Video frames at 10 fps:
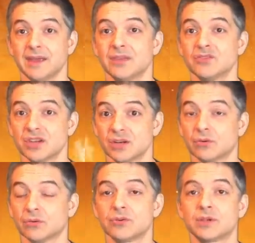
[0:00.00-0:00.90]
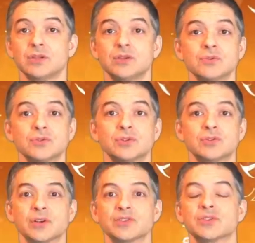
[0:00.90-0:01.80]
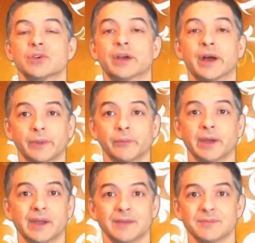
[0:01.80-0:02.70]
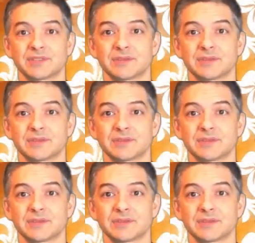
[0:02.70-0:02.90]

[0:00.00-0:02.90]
In general, you can usually trust your gut when it comes